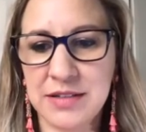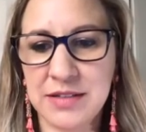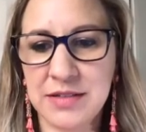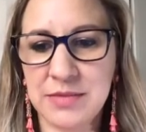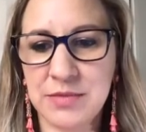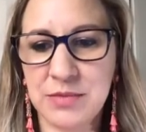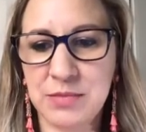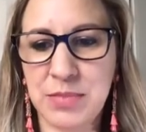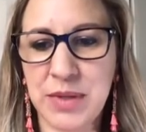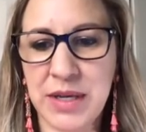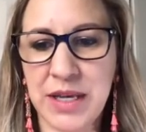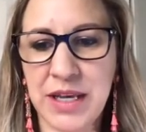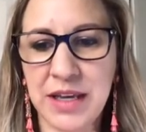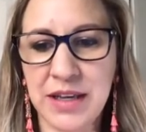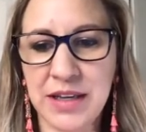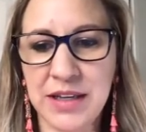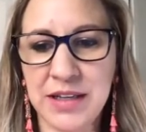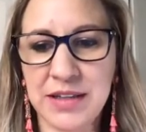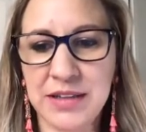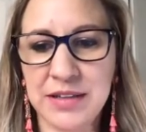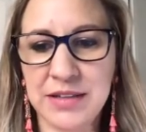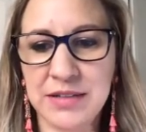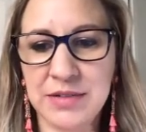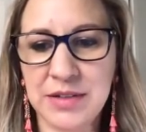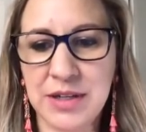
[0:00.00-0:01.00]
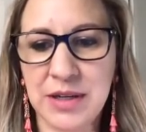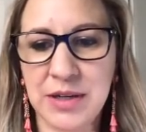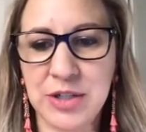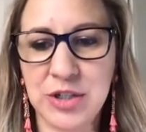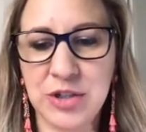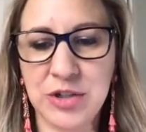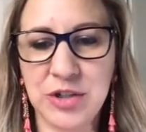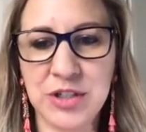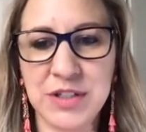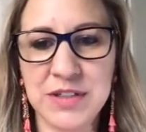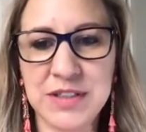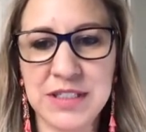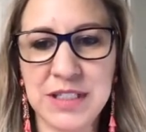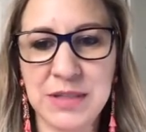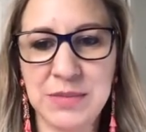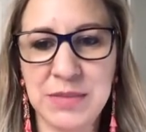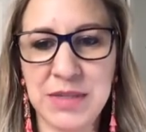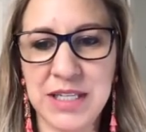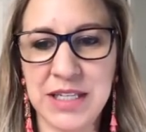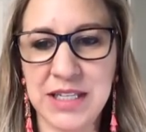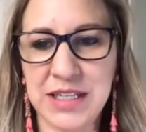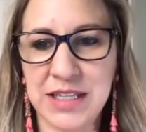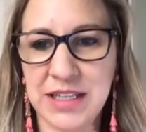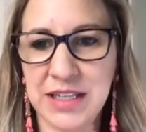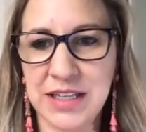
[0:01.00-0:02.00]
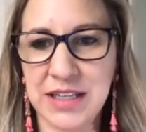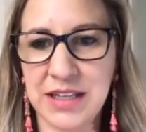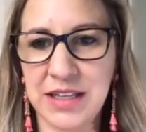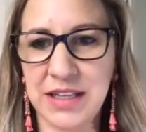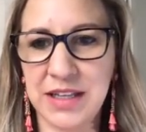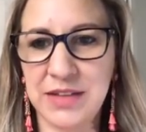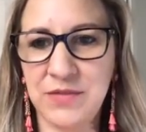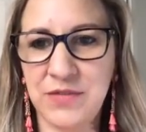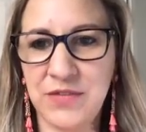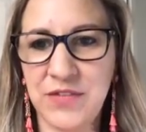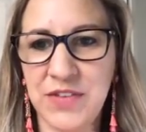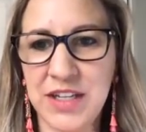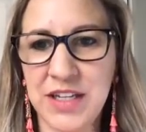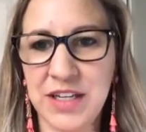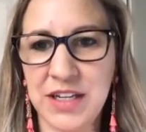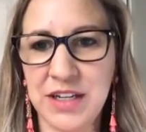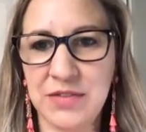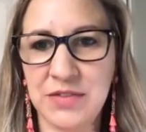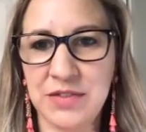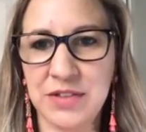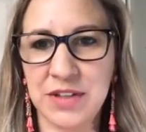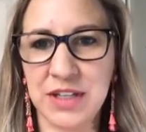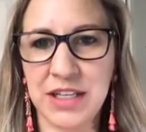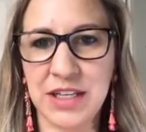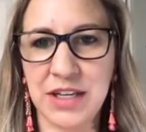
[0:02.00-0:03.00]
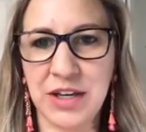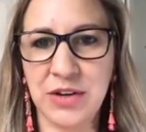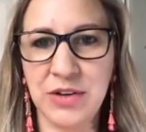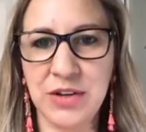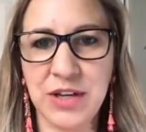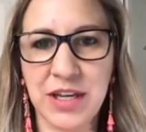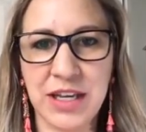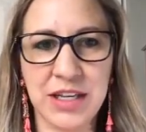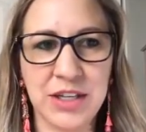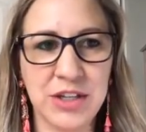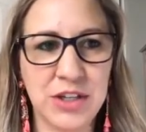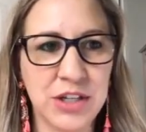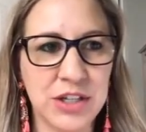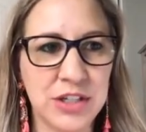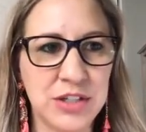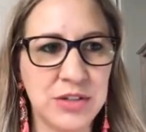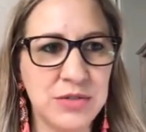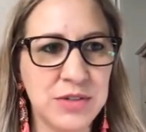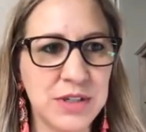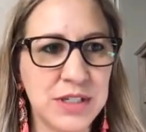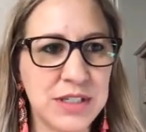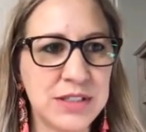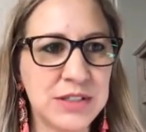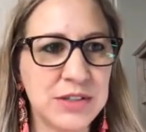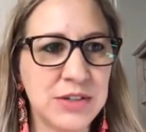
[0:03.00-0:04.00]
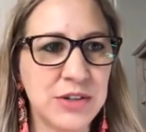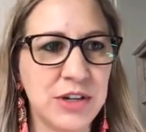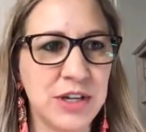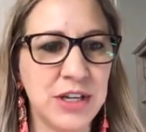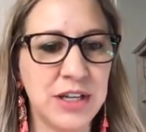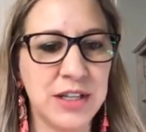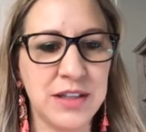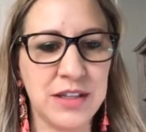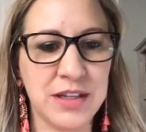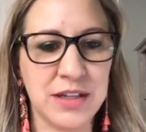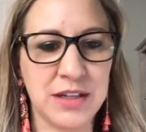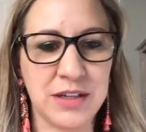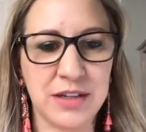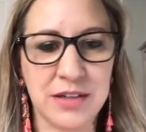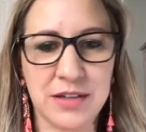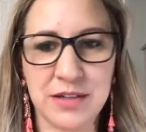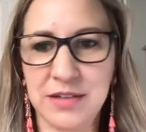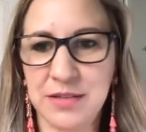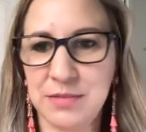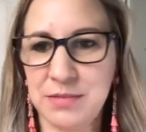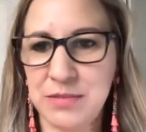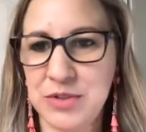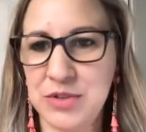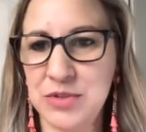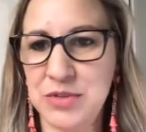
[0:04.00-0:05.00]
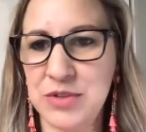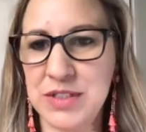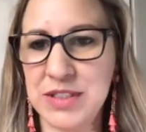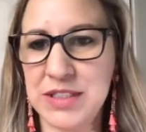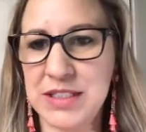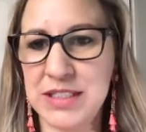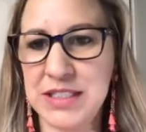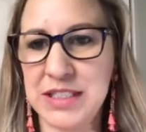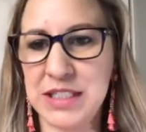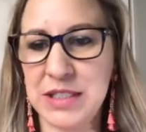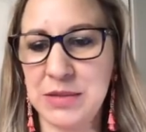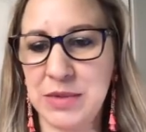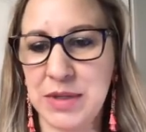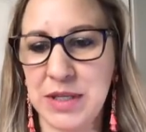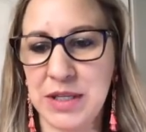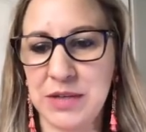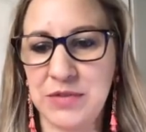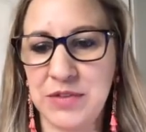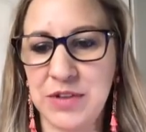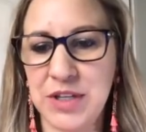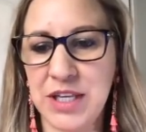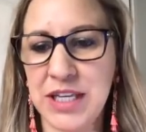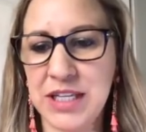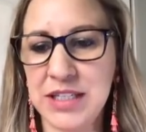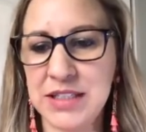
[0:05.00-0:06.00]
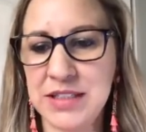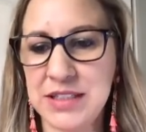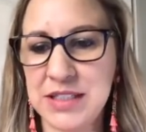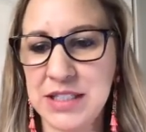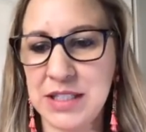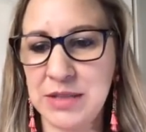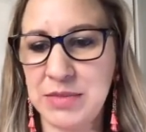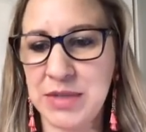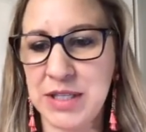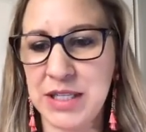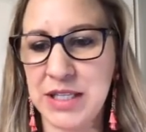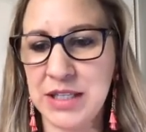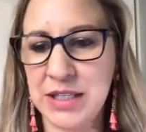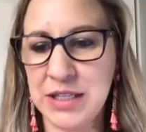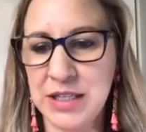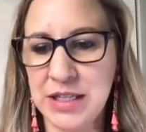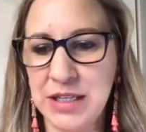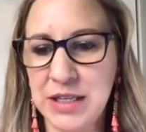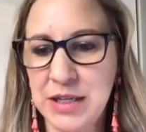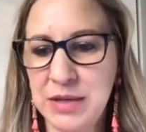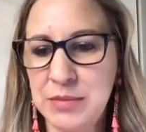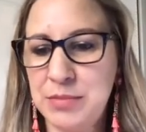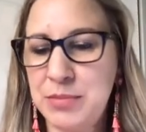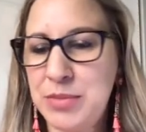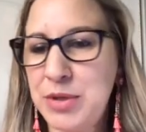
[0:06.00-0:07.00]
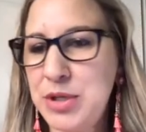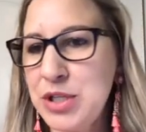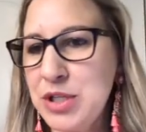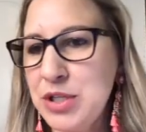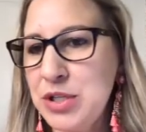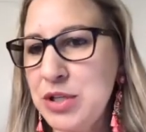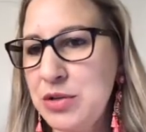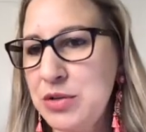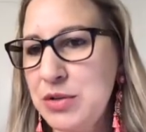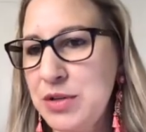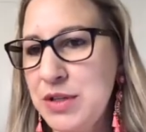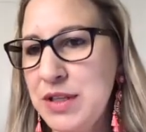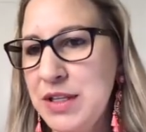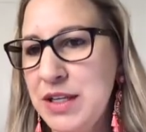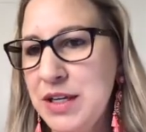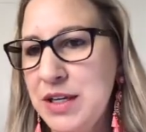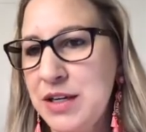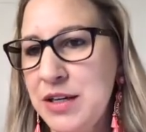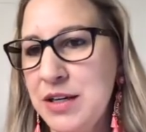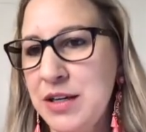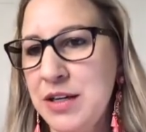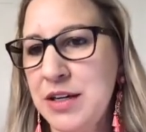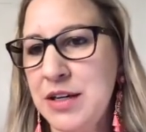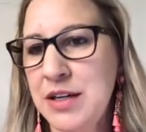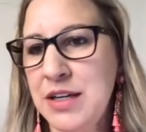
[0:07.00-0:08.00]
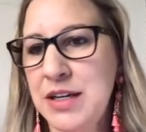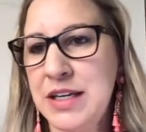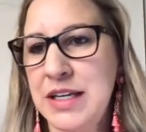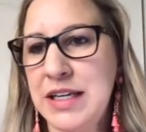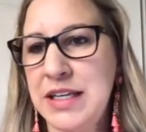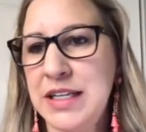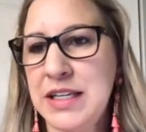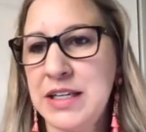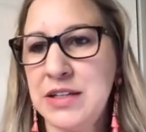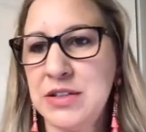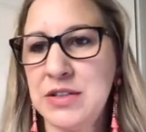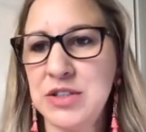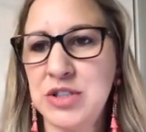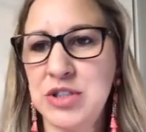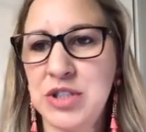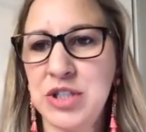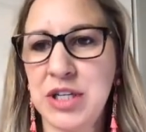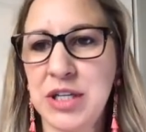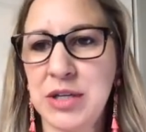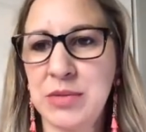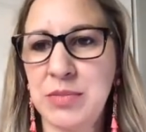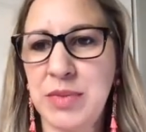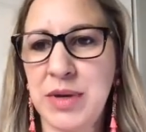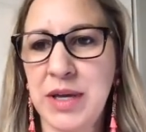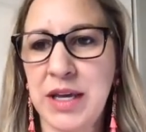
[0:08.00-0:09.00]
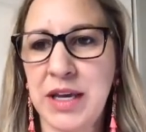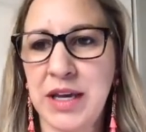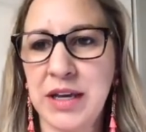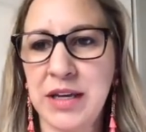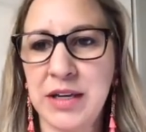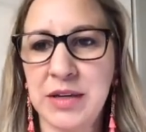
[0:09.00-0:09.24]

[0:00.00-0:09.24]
back. You're going to see me infinitively. Okay, good. You guys are on there. You can see me. If you can't see me, put a note in there and I'll check back,